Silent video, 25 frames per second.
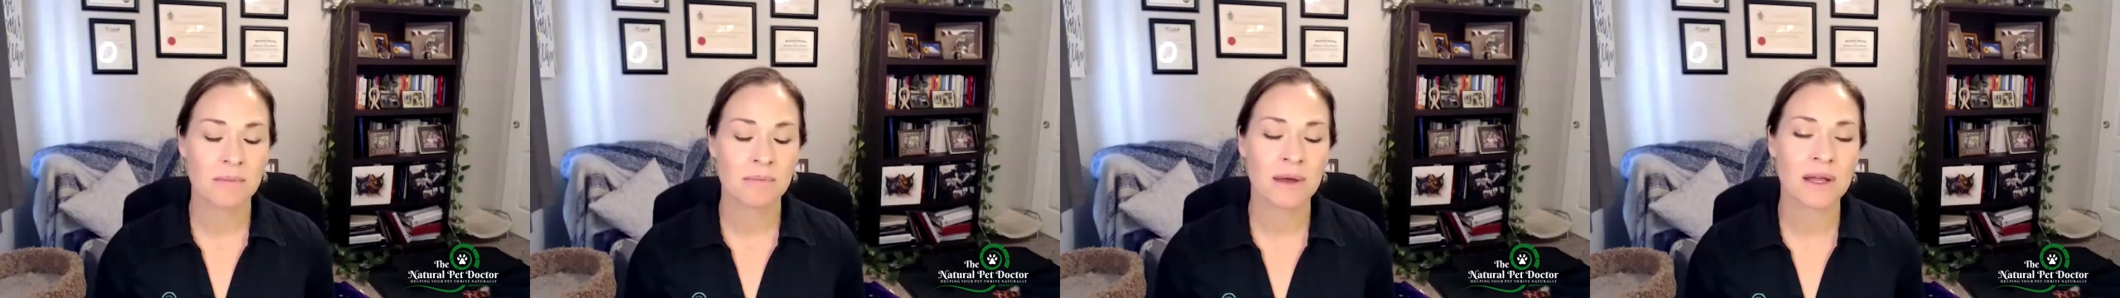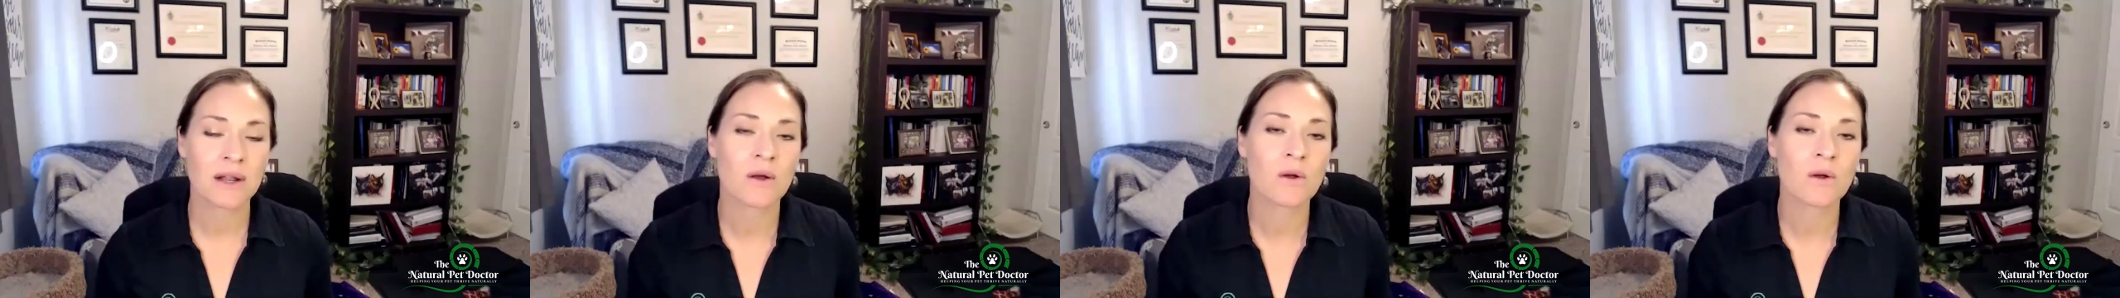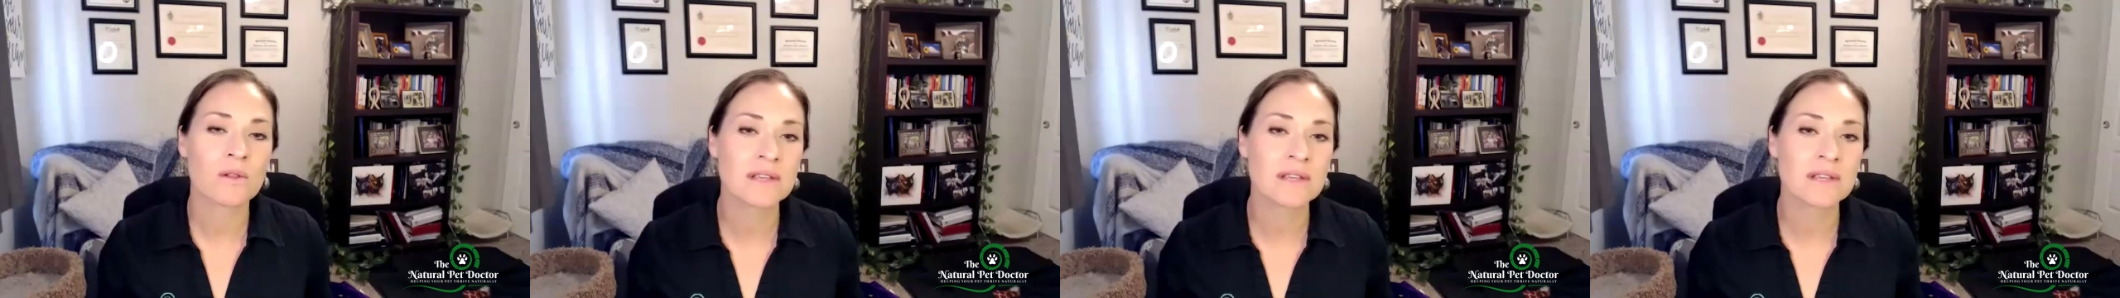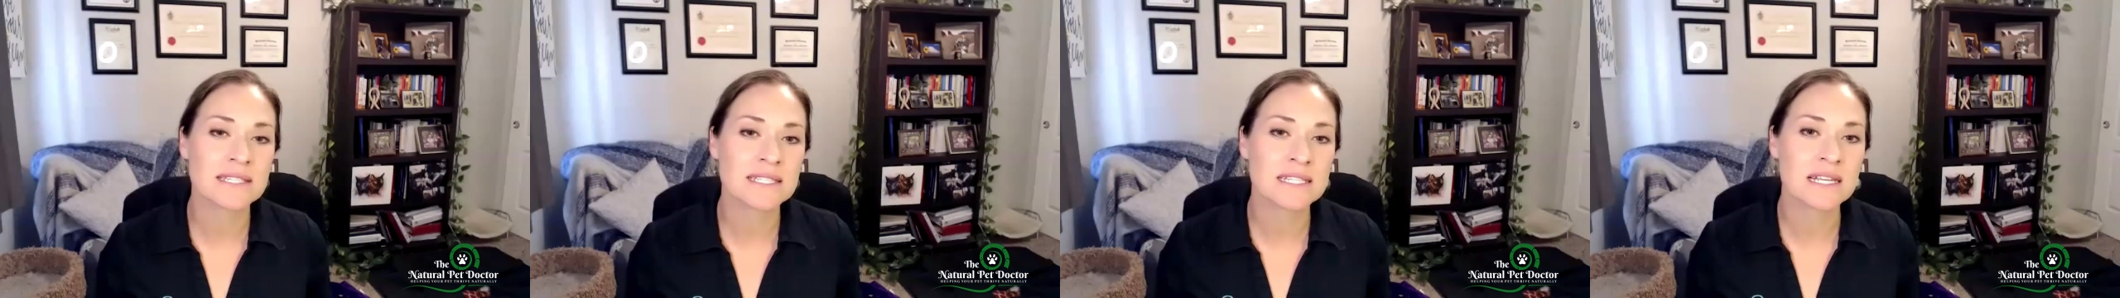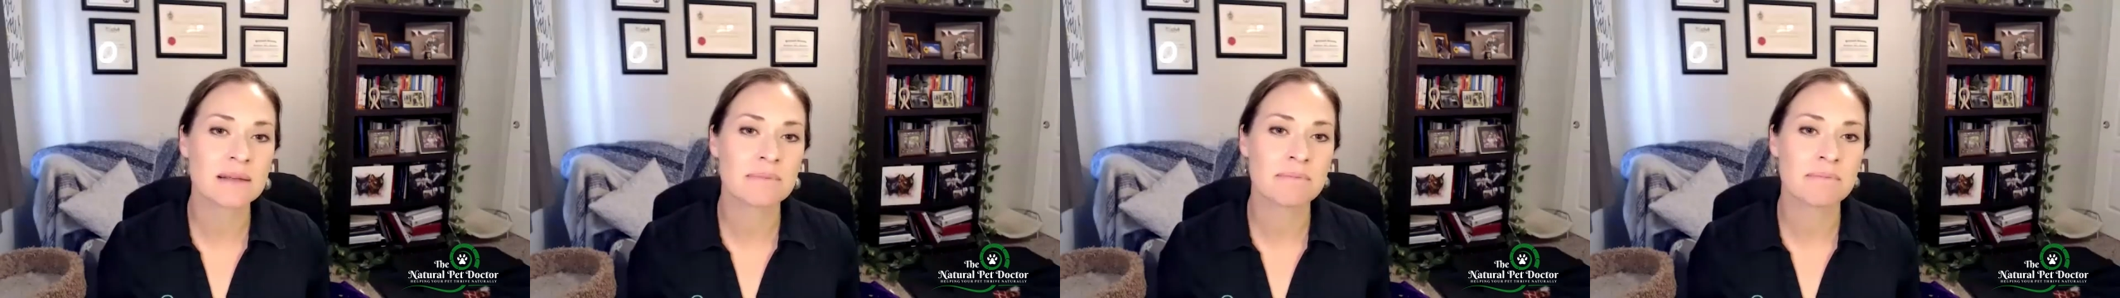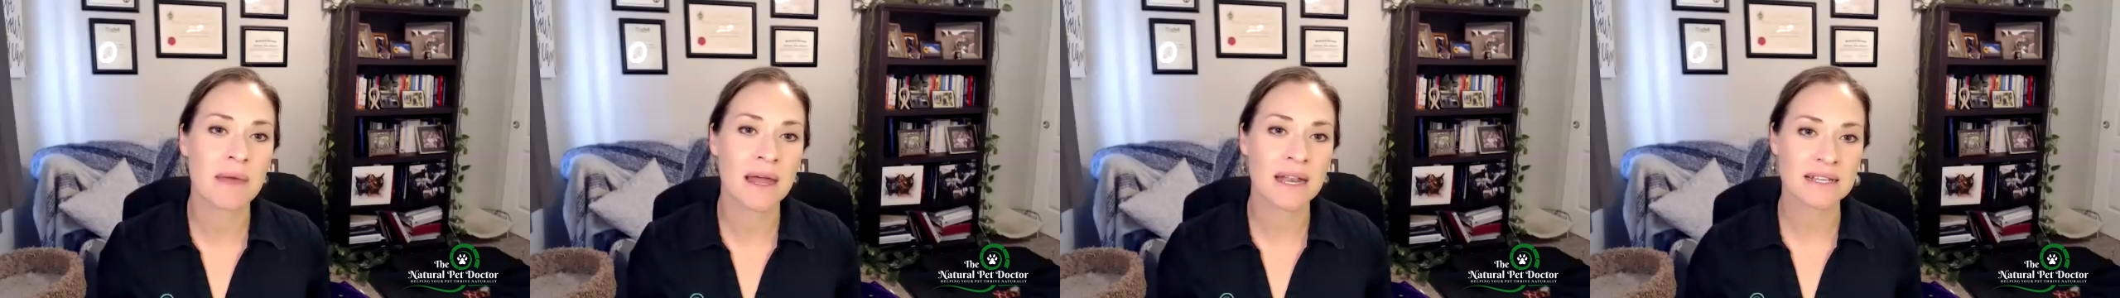but
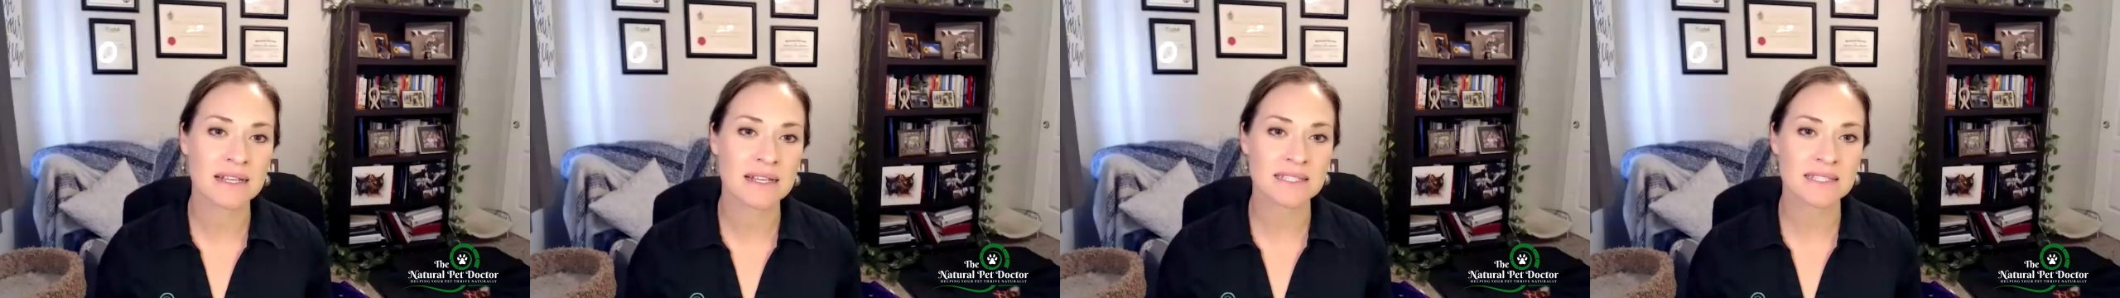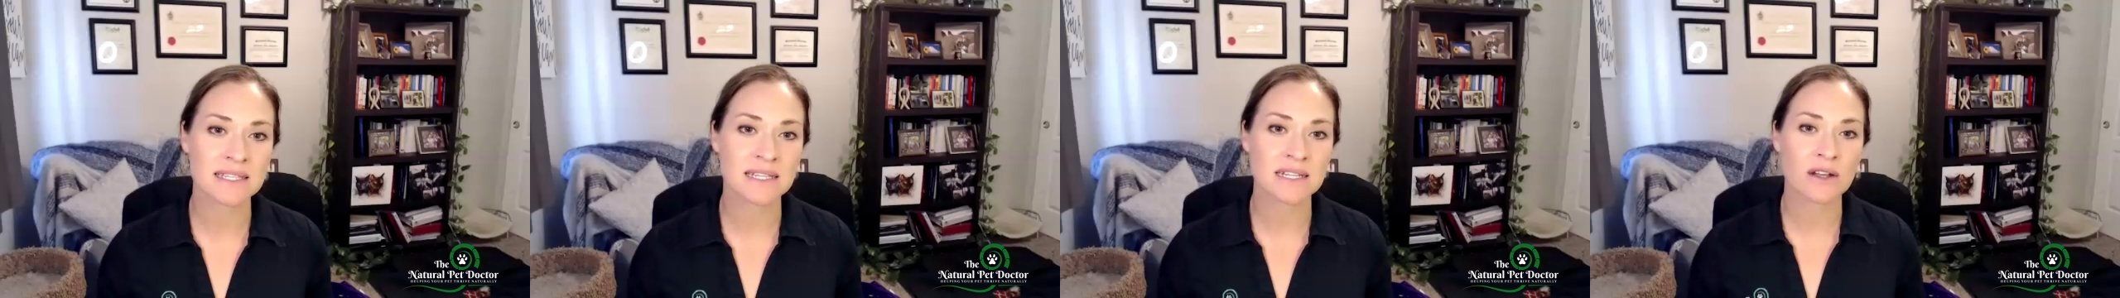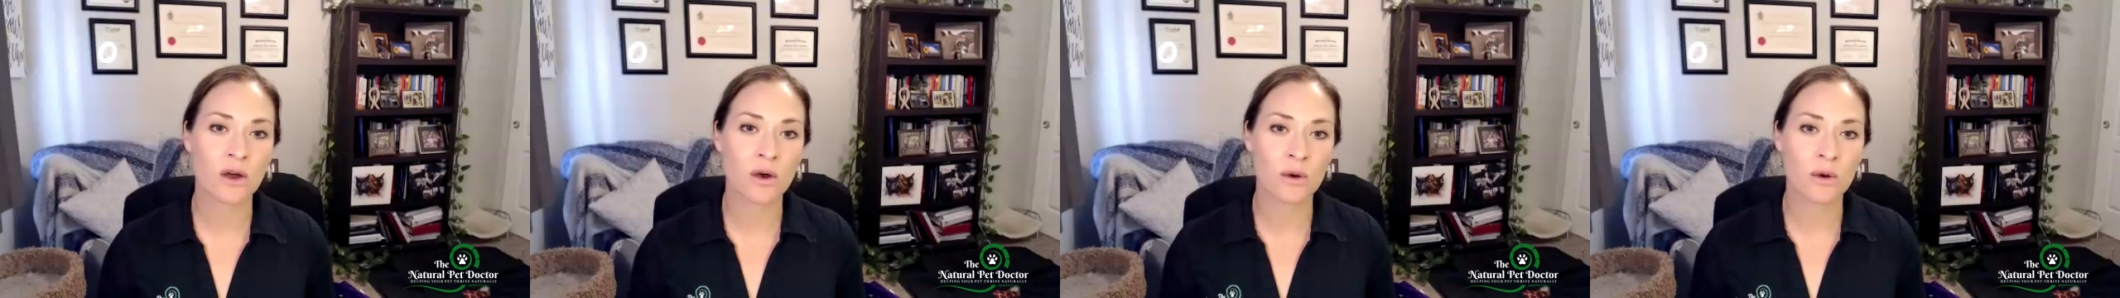holistic medicine